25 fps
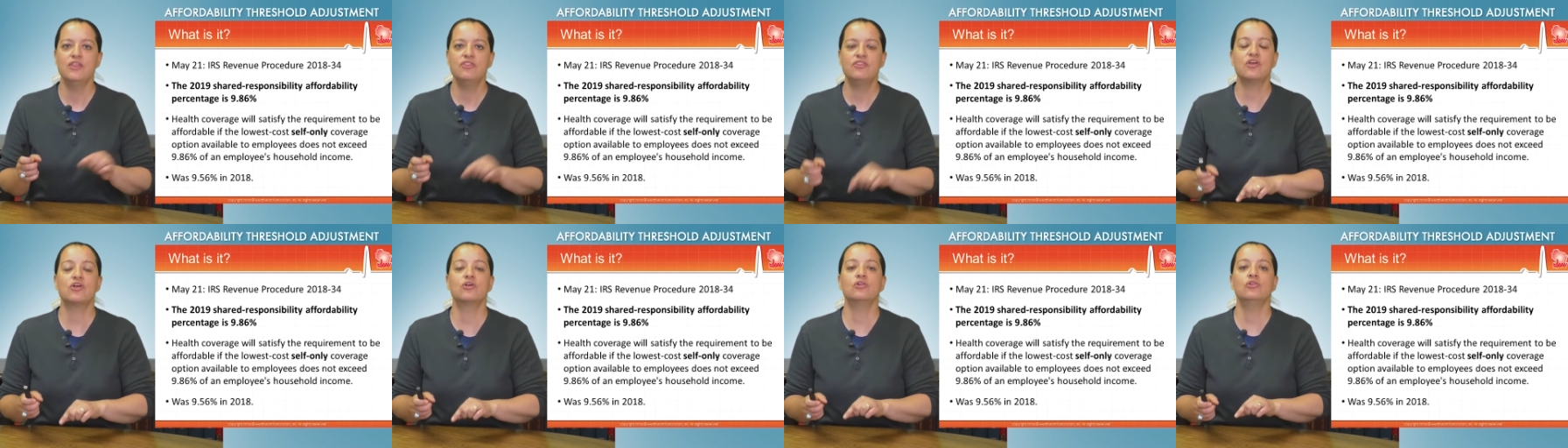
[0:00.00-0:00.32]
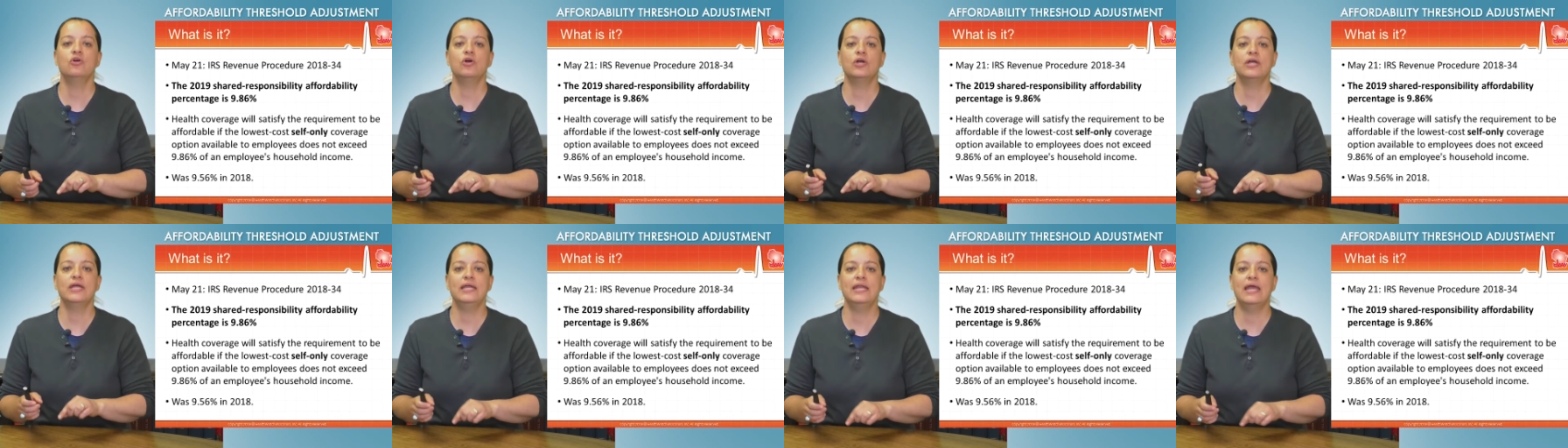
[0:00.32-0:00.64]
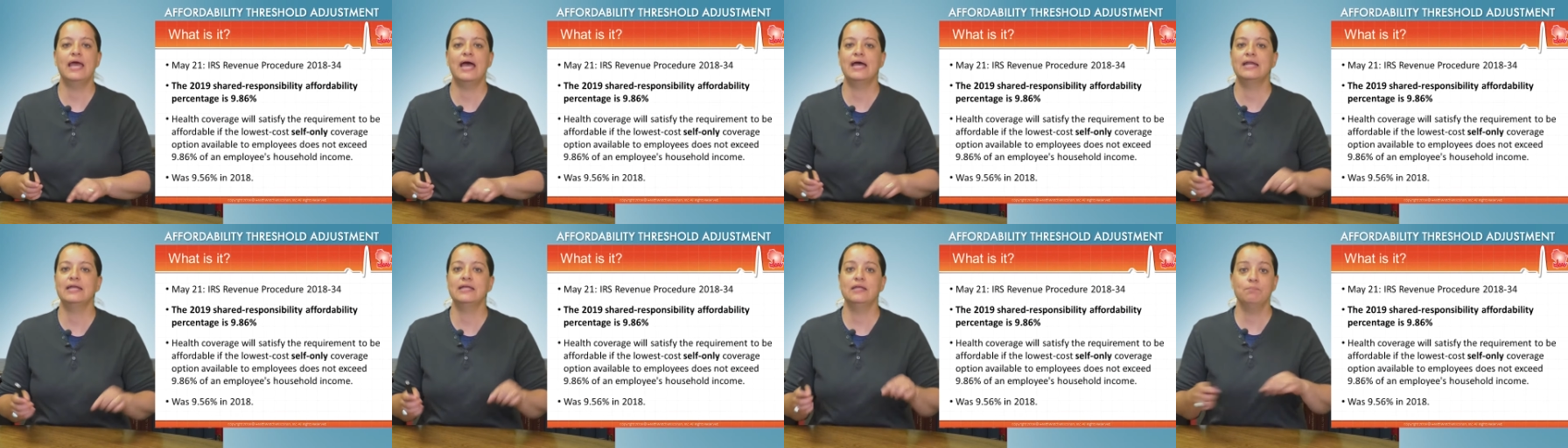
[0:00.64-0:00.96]
They're looking
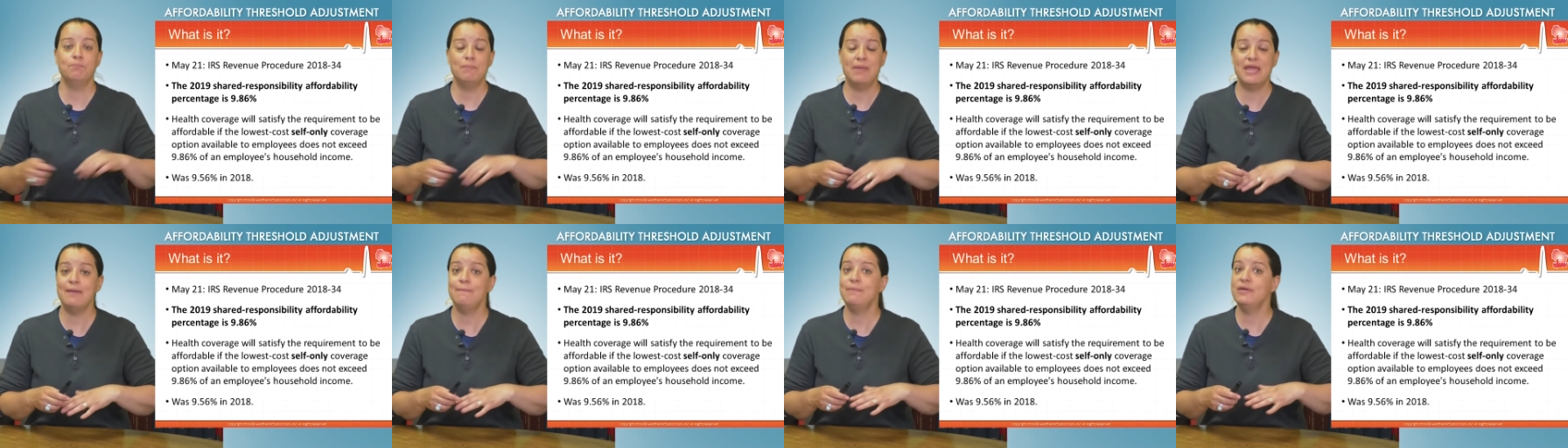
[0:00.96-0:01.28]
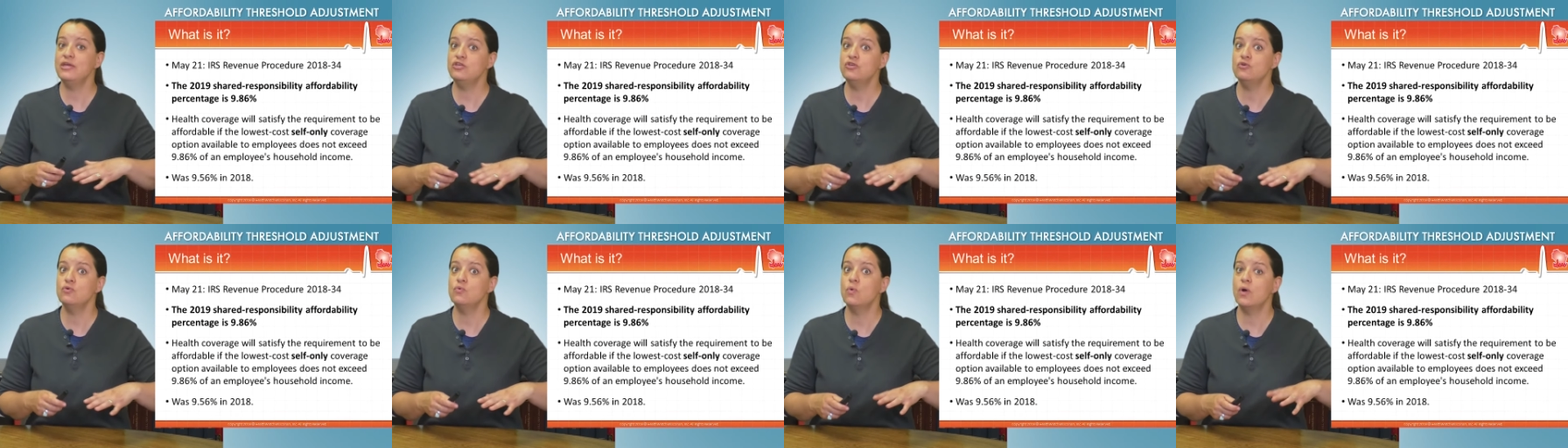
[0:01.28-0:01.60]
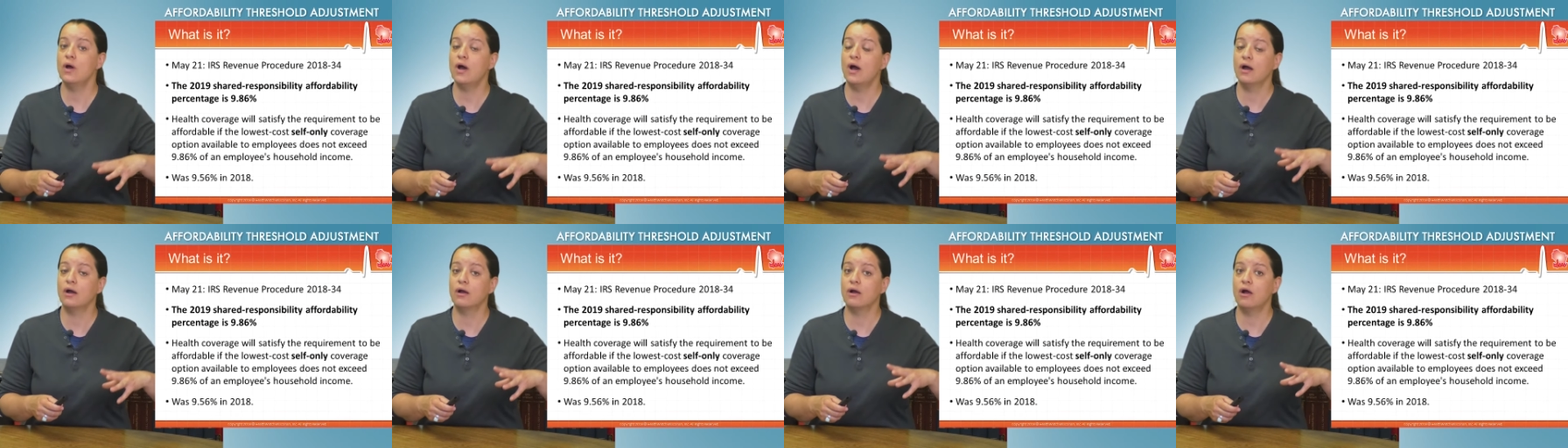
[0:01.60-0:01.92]
at maybe
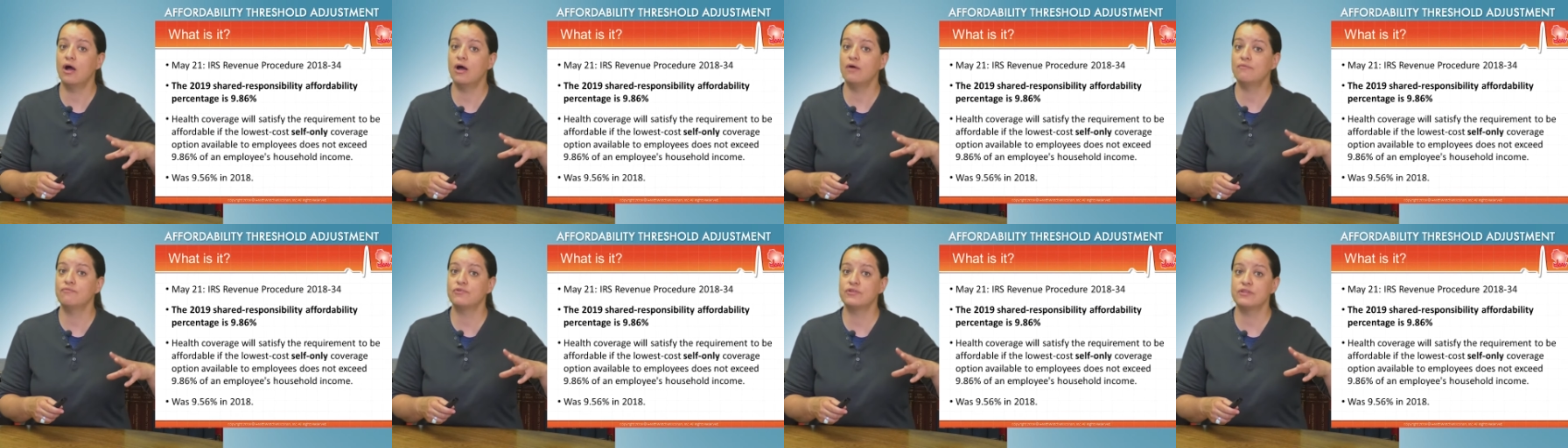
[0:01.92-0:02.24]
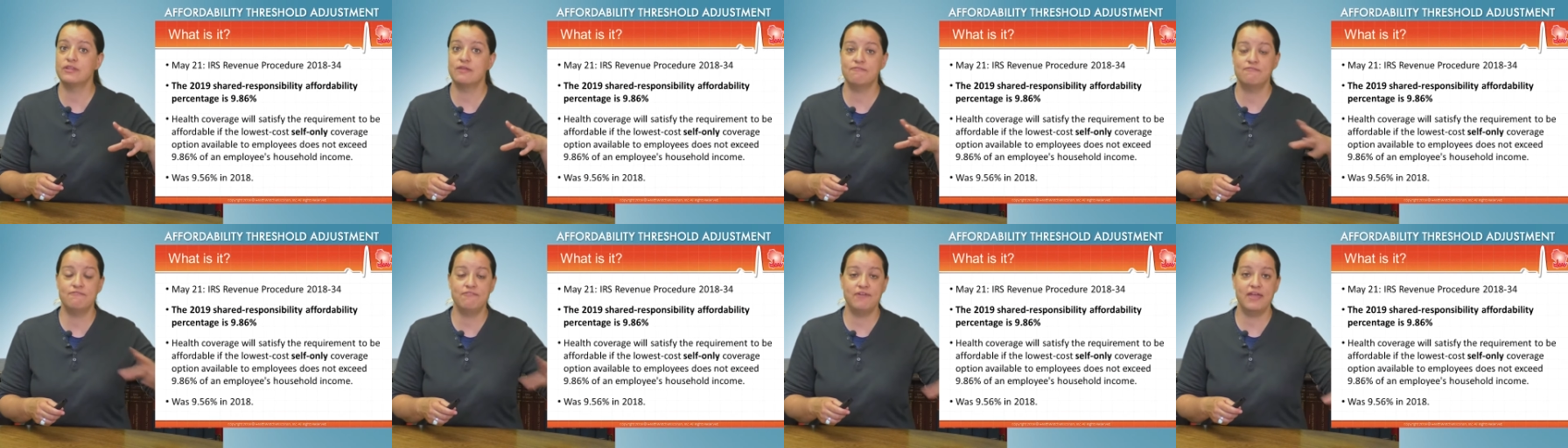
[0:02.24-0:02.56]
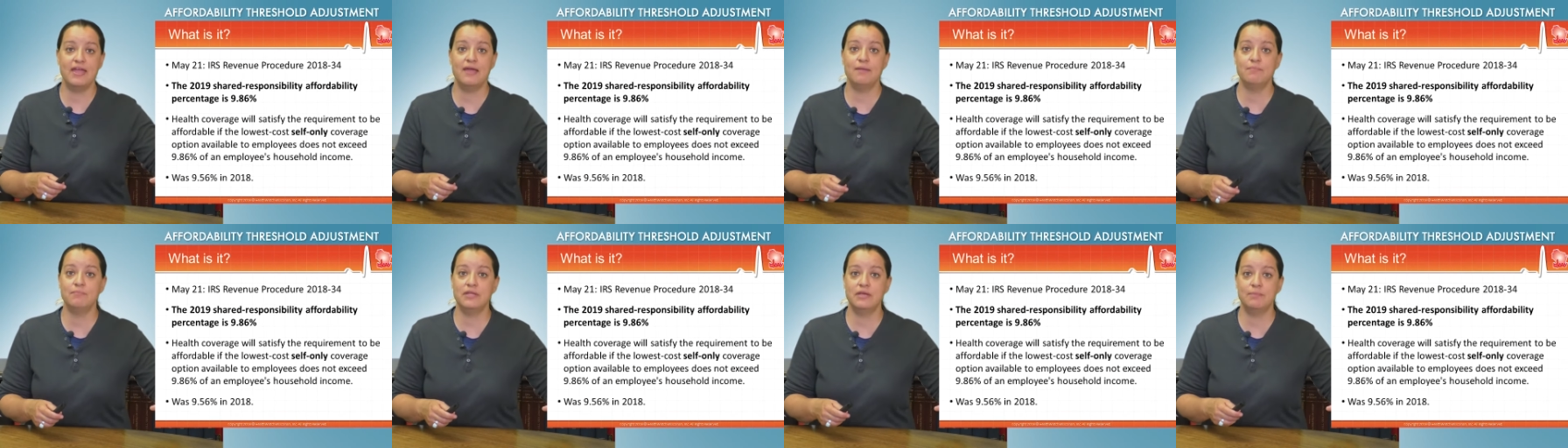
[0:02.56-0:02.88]
you are offered the
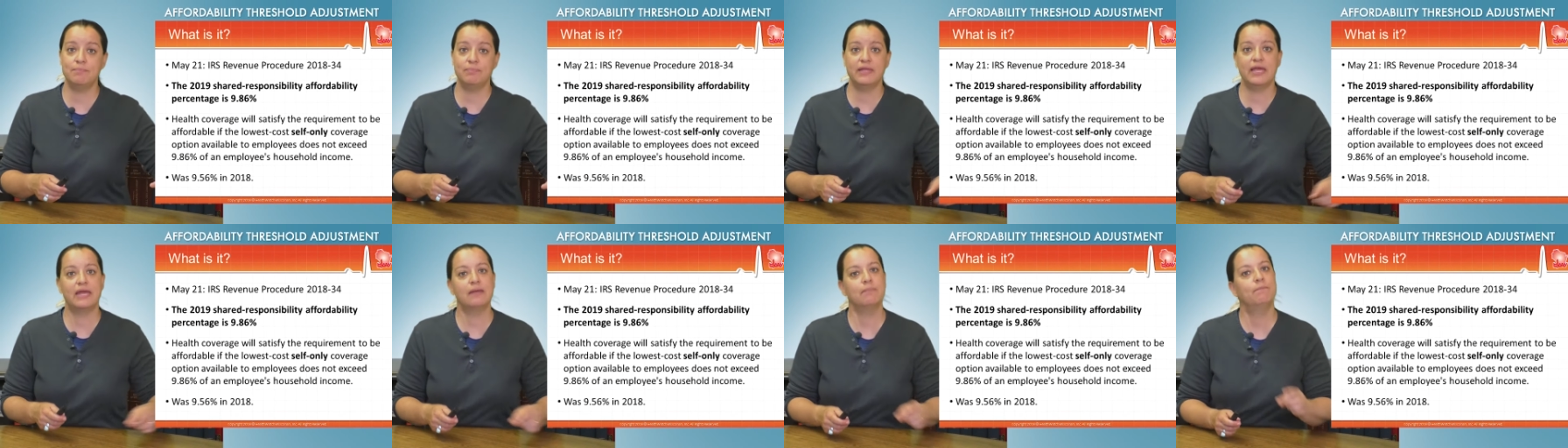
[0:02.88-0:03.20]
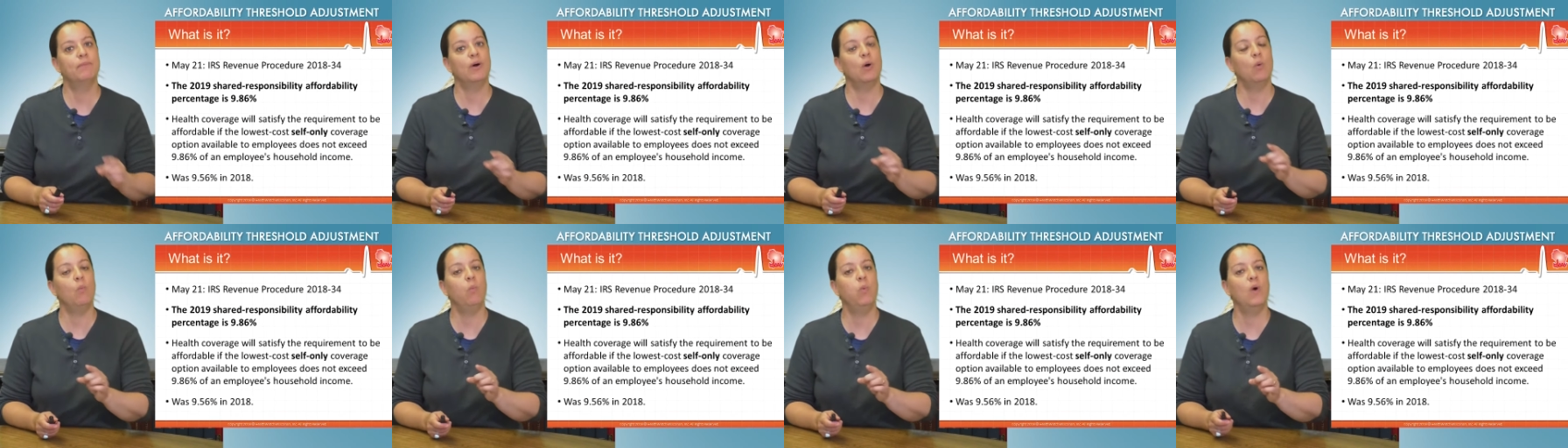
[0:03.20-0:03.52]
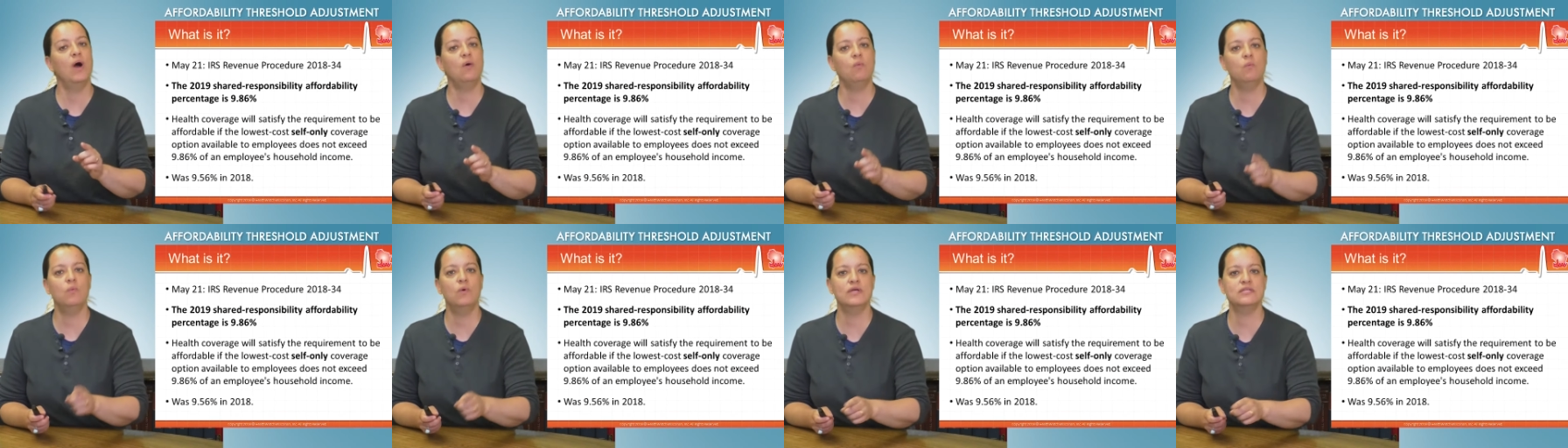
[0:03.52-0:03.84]
family plan, but
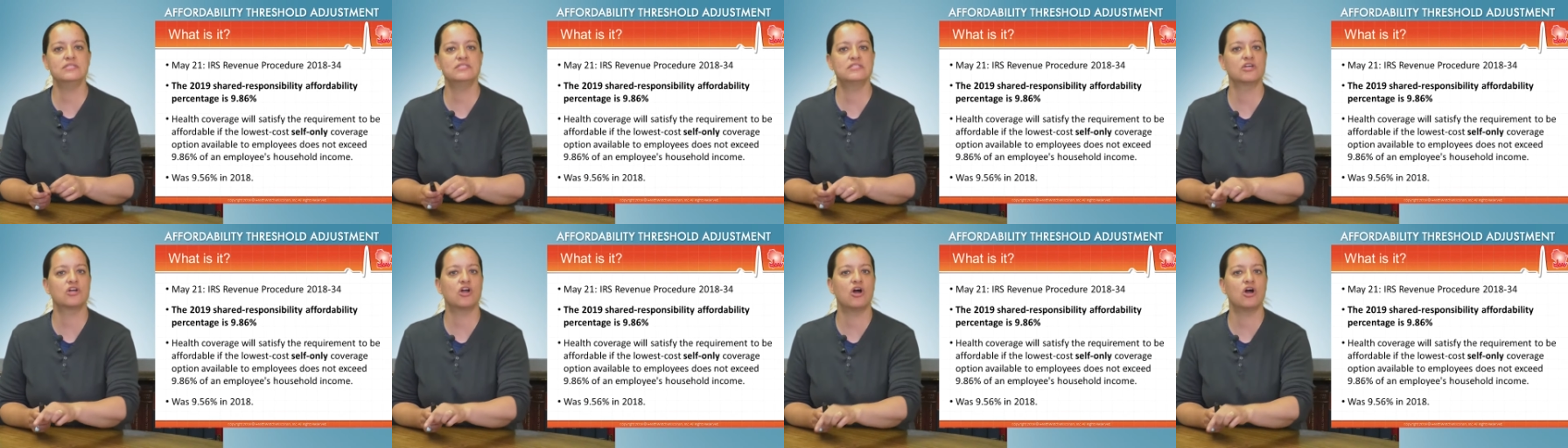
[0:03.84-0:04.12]
what was the